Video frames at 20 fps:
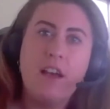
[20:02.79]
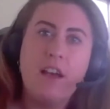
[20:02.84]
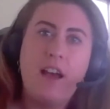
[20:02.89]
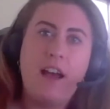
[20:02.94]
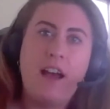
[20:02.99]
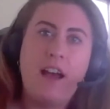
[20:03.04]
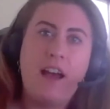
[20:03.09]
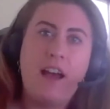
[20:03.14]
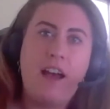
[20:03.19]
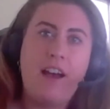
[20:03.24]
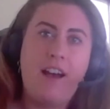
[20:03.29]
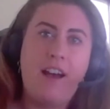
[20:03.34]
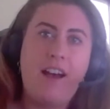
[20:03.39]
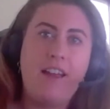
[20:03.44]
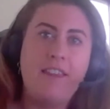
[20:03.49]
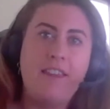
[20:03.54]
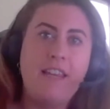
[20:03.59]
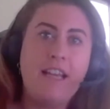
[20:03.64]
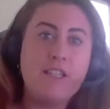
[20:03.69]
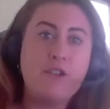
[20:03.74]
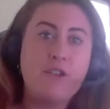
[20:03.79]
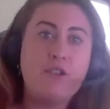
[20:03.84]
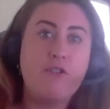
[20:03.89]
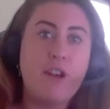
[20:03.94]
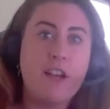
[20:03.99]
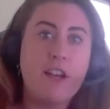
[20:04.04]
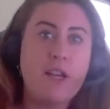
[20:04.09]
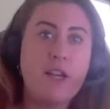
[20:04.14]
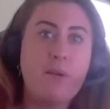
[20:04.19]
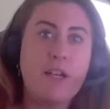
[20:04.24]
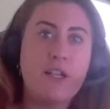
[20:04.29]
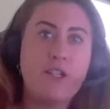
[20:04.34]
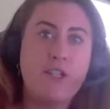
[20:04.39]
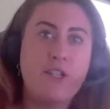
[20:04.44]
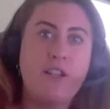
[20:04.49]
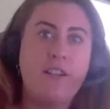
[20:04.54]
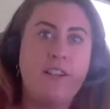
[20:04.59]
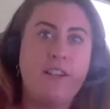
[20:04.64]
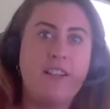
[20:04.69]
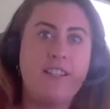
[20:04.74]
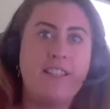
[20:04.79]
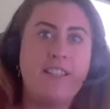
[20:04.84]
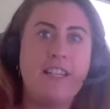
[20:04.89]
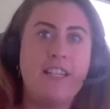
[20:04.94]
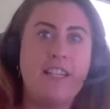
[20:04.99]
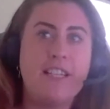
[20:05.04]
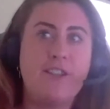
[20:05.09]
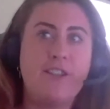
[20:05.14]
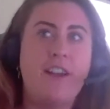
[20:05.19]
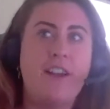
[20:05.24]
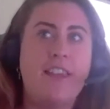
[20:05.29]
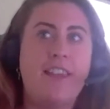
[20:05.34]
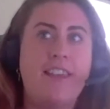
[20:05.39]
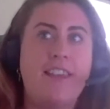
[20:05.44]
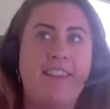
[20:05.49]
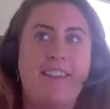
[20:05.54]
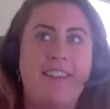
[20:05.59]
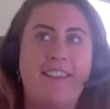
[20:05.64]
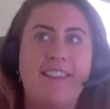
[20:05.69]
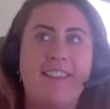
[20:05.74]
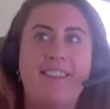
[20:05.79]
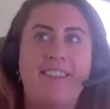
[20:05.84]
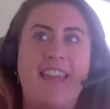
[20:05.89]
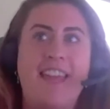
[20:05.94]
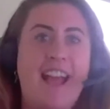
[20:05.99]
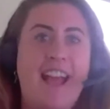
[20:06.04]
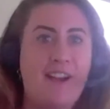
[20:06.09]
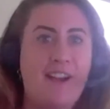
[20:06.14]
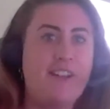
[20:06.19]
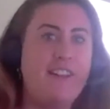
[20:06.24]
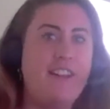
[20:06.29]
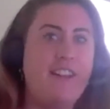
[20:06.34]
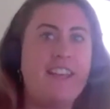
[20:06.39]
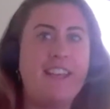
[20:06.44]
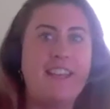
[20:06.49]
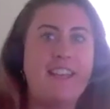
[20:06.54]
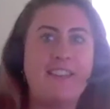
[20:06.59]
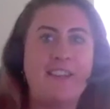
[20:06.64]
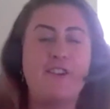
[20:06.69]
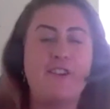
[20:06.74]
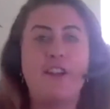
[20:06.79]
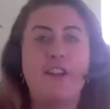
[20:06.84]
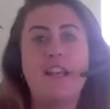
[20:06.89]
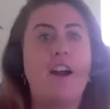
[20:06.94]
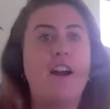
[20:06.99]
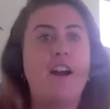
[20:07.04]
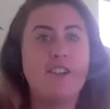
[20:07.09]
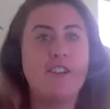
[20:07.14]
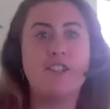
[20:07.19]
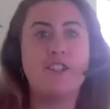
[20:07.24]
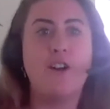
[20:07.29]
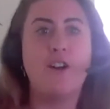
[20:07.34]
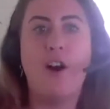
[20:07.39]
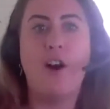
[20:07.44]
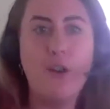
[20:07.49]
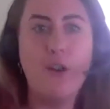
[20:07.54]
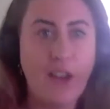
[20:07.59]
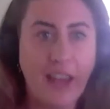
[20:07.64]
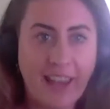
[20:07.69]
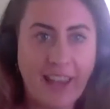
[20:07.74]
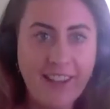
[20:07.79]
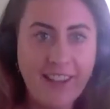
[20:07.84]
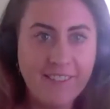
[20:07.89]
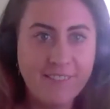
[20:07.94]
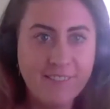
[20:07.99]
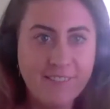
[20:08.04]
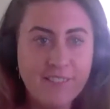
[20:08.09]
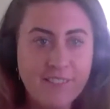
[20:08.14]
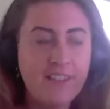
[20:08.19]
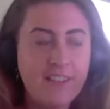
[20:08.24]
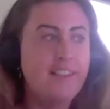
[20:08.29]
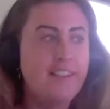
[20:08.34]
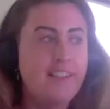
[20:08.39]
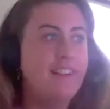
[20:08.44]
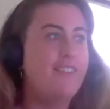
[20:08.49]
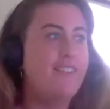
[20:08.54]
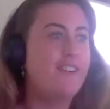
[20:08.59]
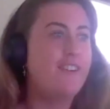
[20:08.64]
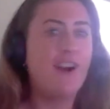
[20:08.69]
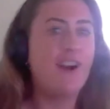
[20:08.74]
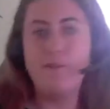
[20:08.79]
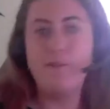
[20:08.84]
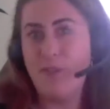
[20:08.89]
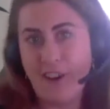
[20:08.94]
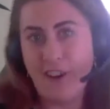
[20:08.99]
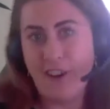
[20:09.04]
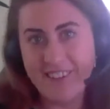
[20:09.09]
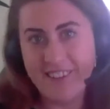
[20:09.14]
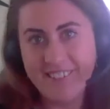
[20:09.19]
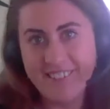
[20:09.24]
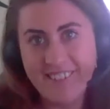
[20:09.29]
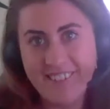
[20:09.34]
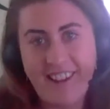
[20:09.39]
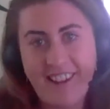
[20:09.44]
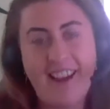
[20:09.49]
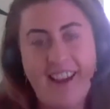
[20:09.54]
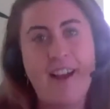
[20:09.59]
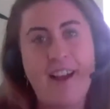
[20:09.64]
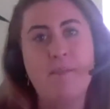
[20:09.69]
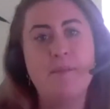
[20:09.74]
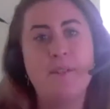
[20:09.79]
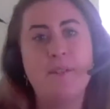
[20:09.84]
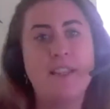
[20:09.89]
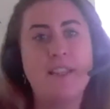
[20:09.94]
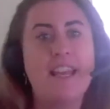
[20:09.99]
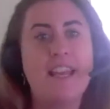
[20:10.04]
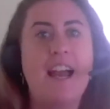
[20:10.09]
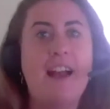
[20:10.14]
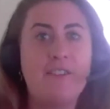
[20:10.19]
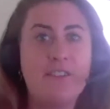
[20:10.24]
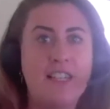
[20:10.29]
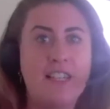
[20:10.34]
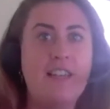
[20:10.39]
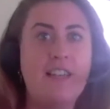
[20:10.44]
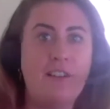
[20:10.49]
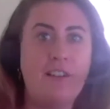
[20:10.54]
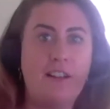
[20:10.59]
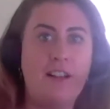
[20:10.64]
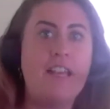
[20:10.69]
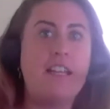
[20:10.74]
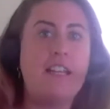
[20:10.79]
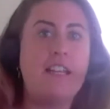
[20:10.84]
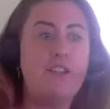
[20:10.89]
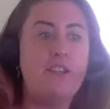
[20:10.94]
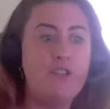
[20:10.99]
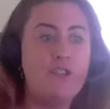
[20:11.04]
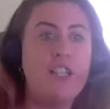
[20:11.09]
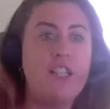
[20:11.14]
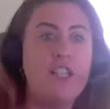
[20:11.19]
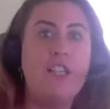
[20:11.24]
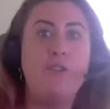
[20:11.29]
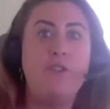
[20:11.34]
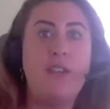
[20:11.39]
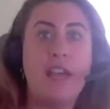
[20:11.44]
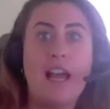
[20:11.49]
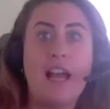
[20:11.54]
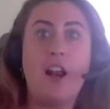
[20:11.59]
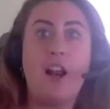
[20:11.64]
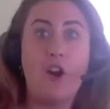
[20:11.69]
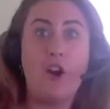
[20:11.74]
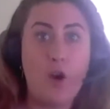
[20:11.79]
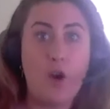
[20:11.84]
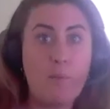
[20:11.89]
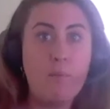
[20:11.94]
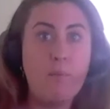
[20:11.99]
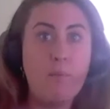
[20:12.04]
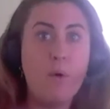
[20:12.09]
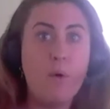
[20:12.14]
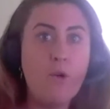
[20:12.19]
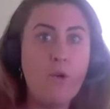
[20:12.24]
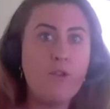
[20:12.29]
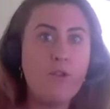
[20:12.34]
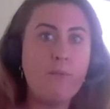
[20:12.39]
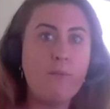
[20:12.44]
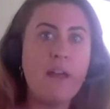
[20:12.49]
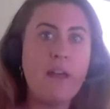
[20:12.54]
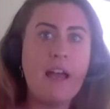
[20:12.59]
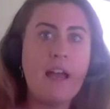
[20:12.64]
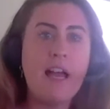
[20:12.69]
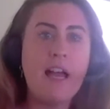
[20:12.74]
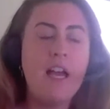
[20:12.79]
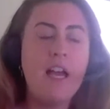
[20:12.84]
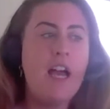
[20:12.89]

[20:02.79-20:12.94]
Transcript: And that's a great question, because then it's like, they can't just go, okay, or I'm fine. They have to get, like, usually you get a lot more from that.